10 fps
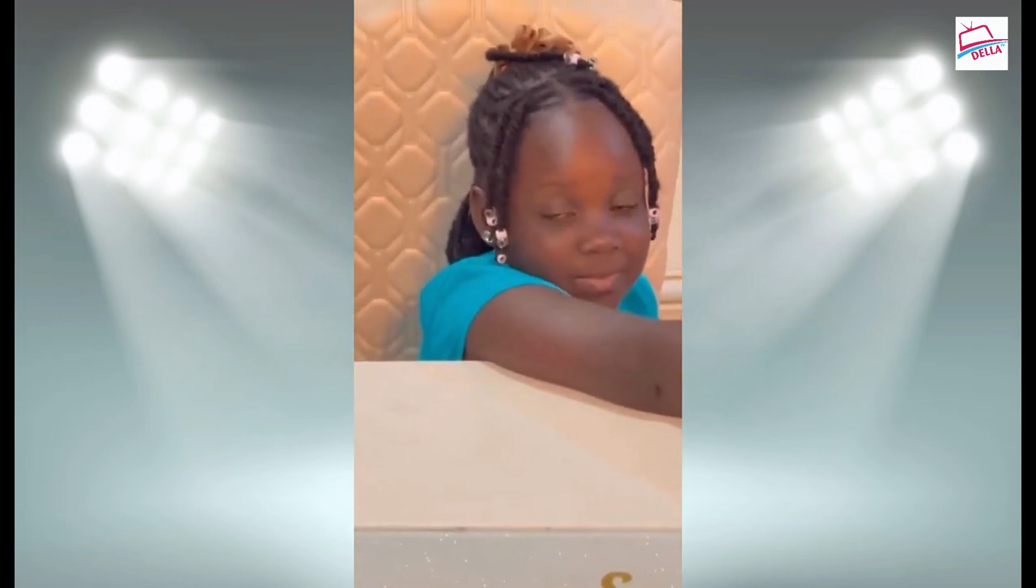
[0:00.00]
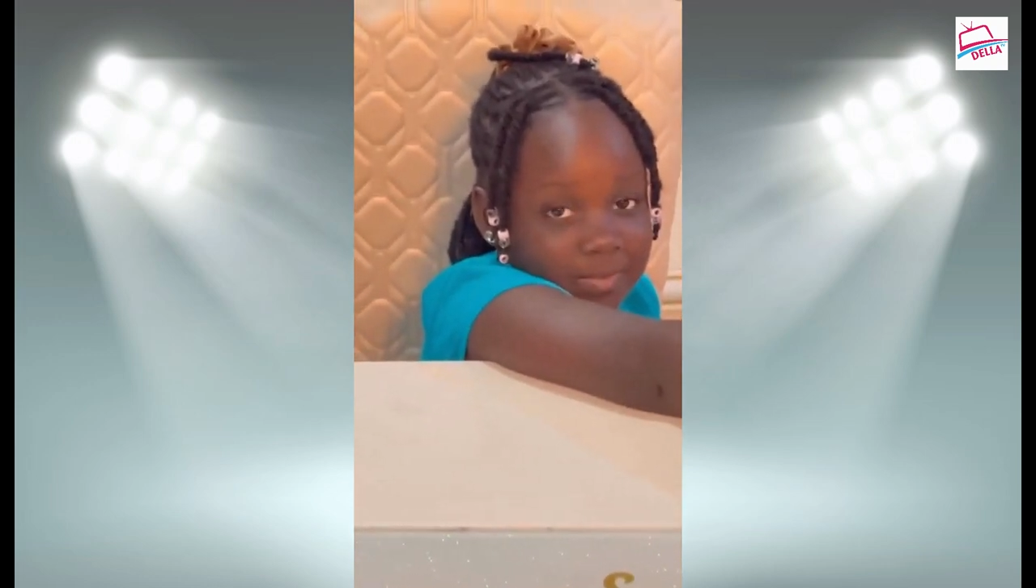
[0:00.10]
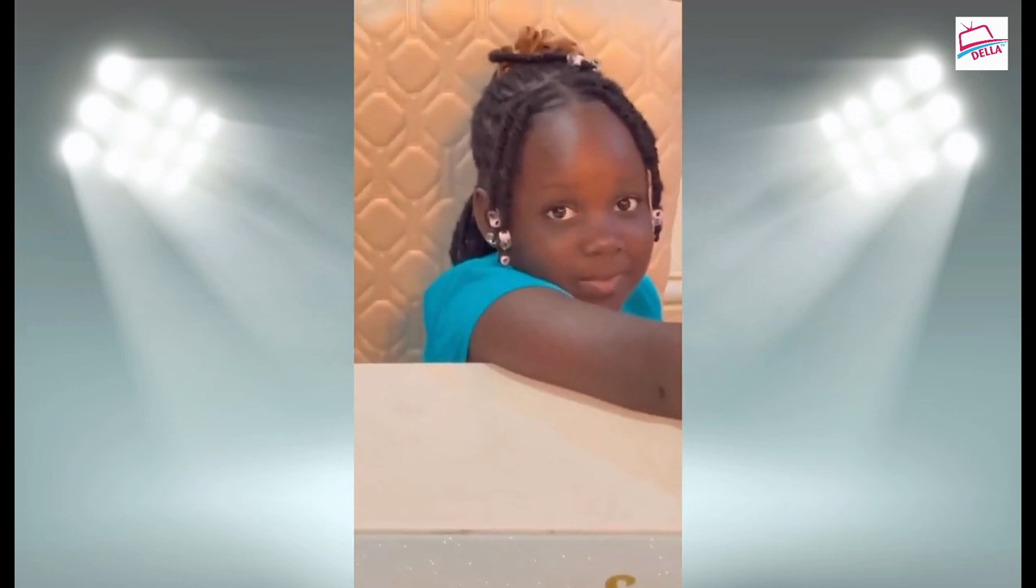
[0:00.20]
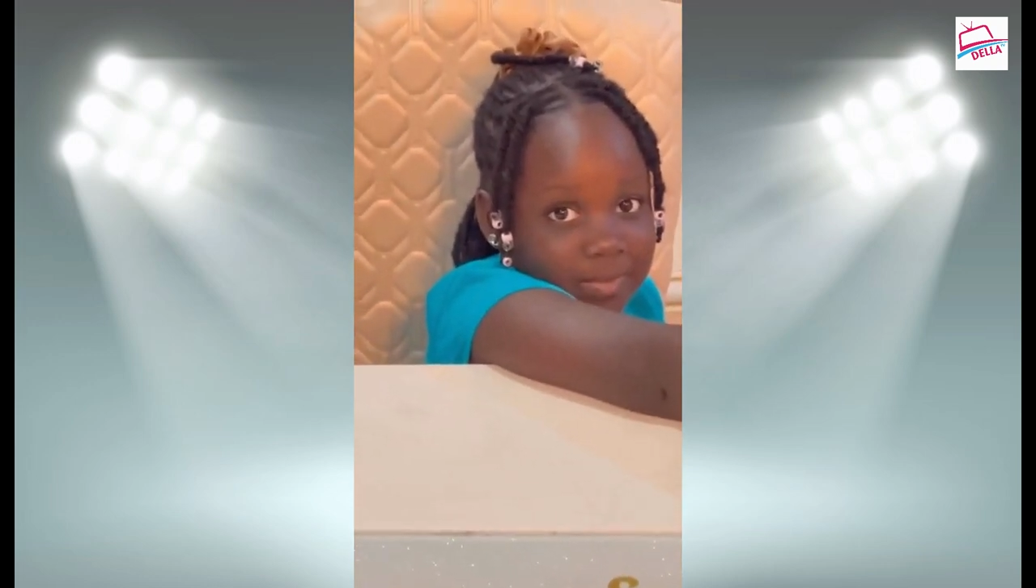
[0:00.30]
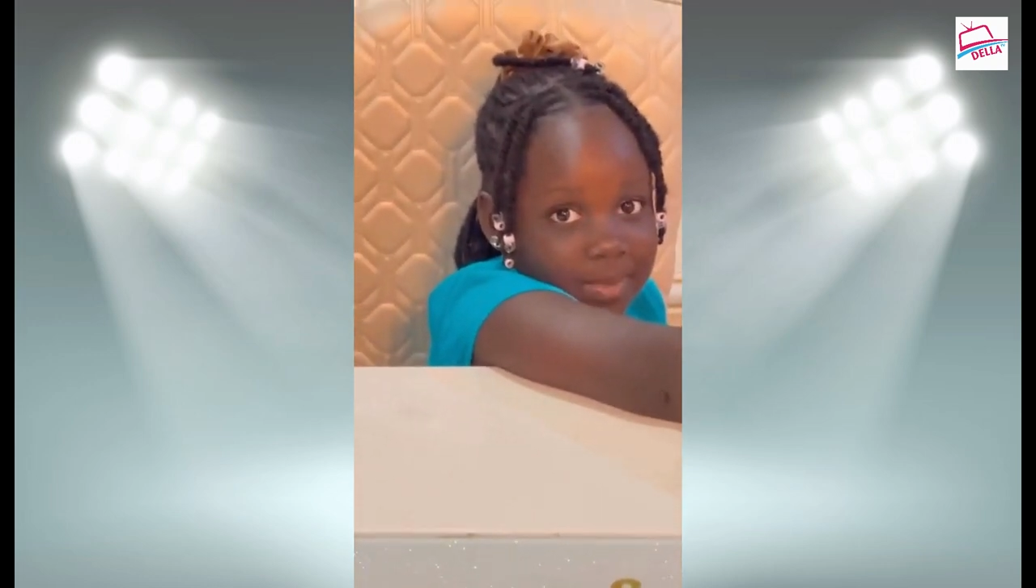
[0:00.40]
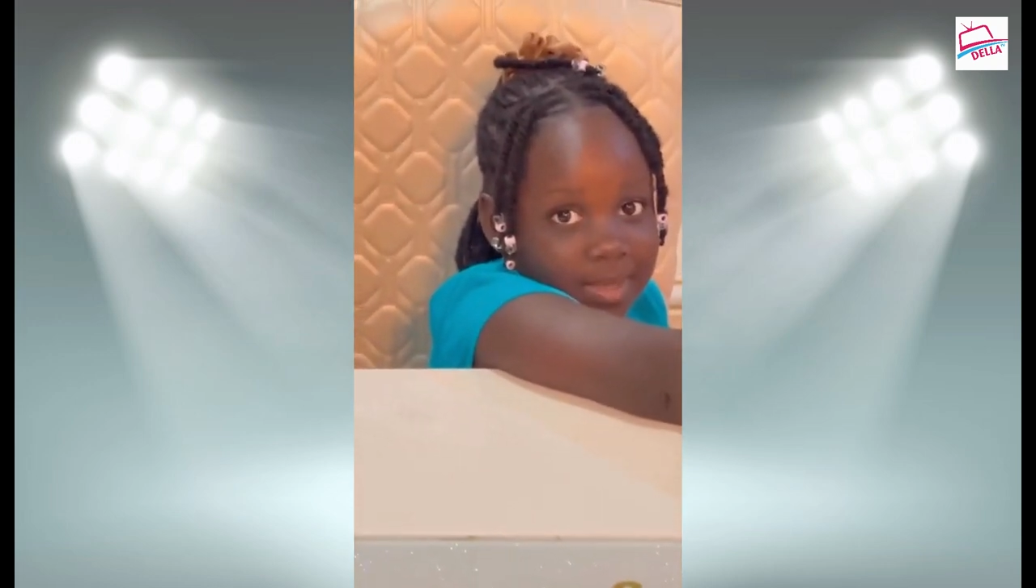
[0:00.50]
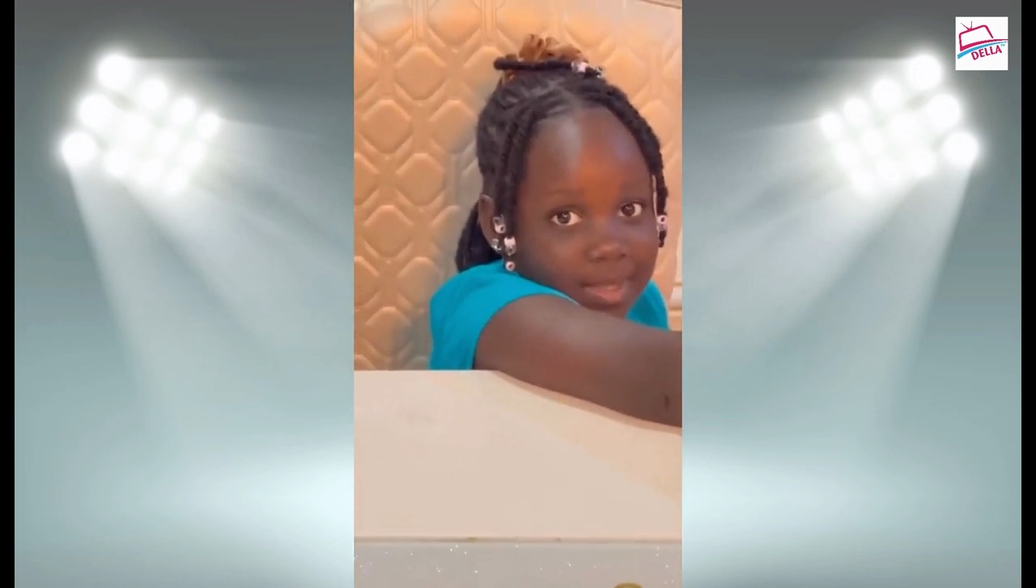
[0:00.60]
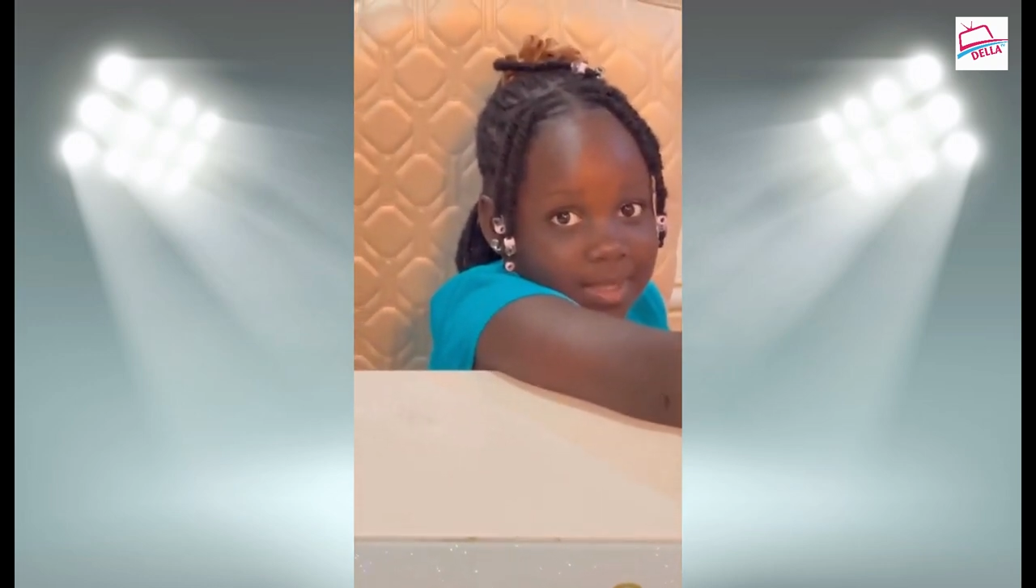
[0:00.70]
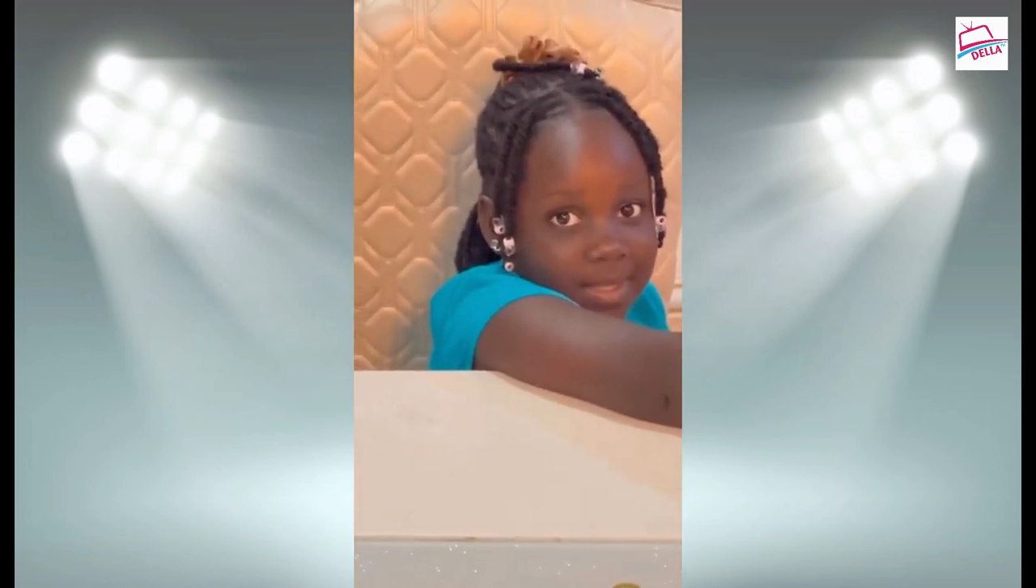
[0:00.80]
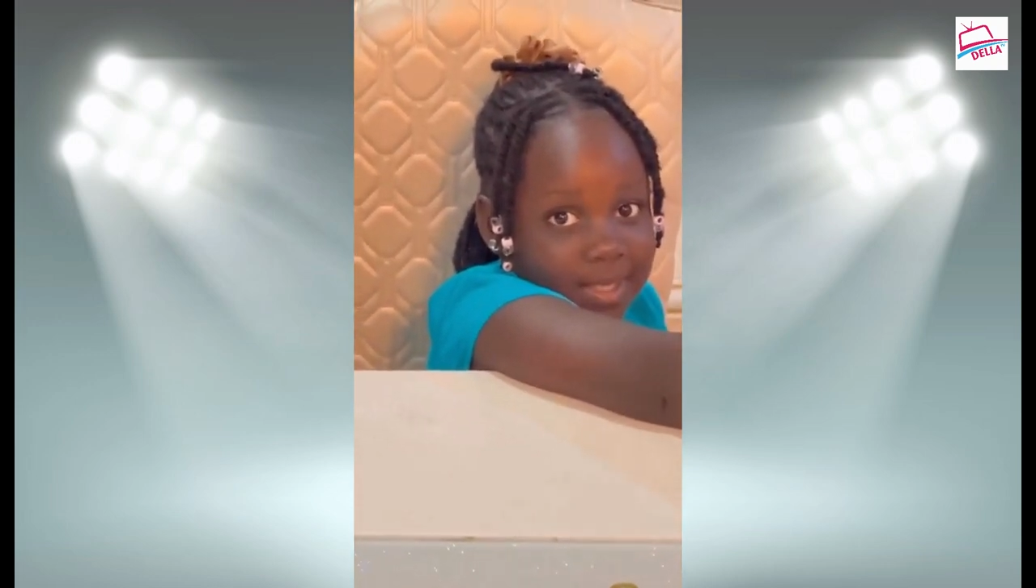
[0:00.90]
I'm
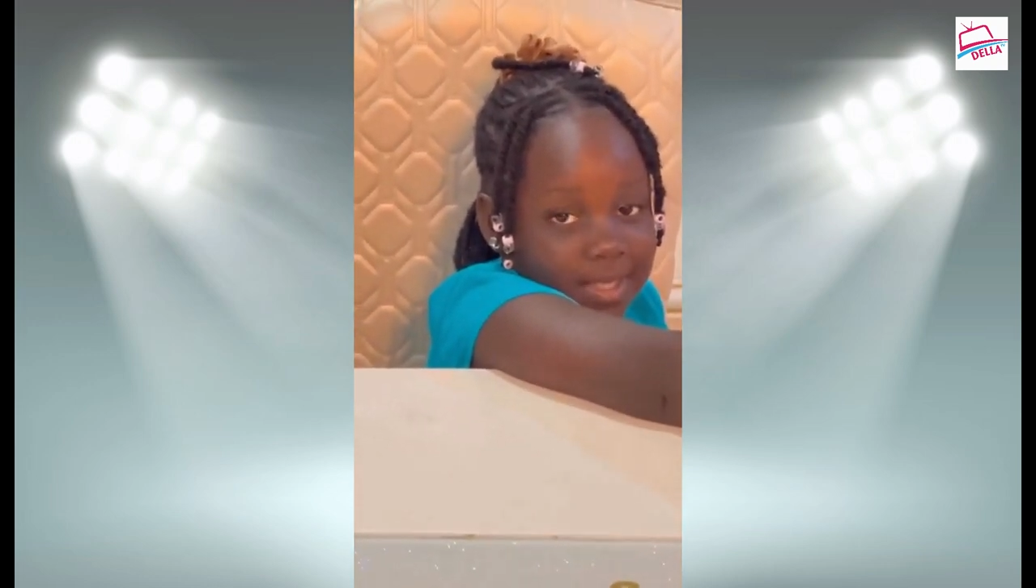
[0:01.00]
listening to